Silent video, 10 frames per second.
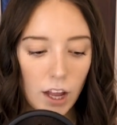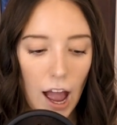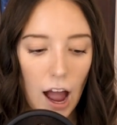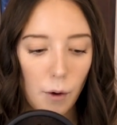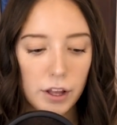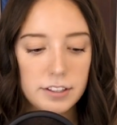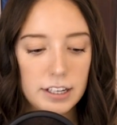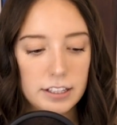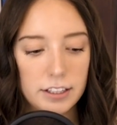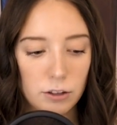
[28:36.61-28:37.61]
how it's
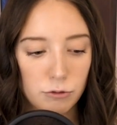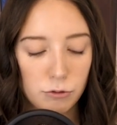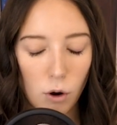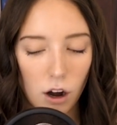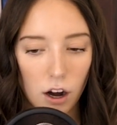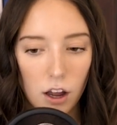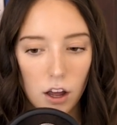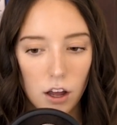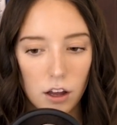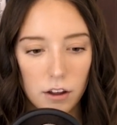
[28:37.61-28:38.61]
easy for
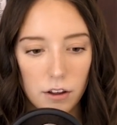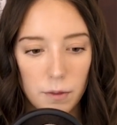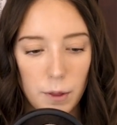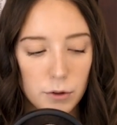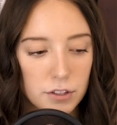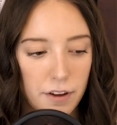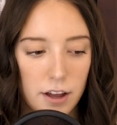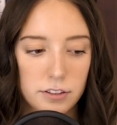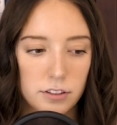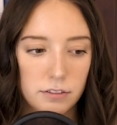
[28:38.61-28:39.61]
those of
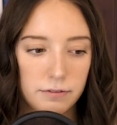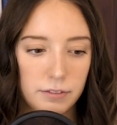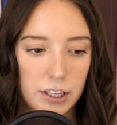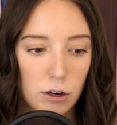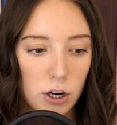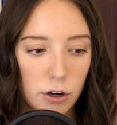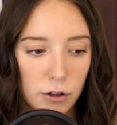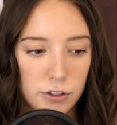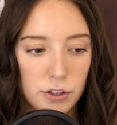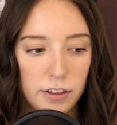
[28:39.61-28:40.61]
us here on
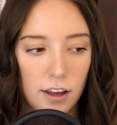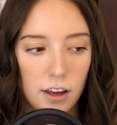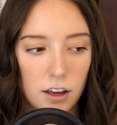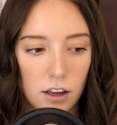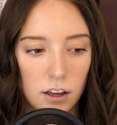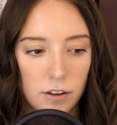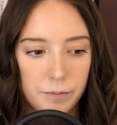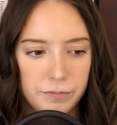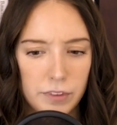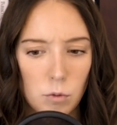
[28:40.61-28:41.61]
earth to think,
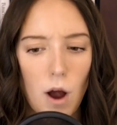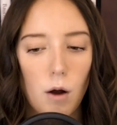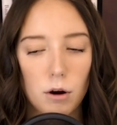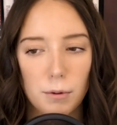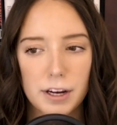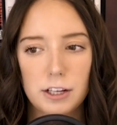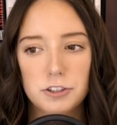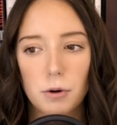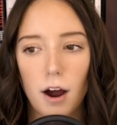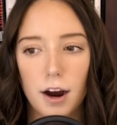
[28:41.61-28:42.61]
wow, we're working
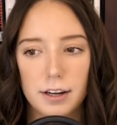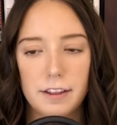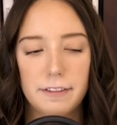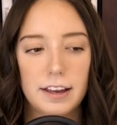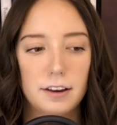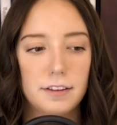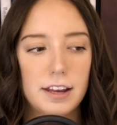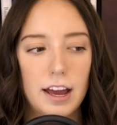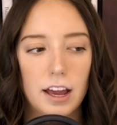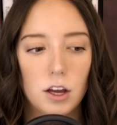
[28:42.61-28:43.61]
so hard, and at the end of the
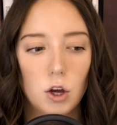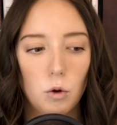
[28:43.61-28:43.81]
day,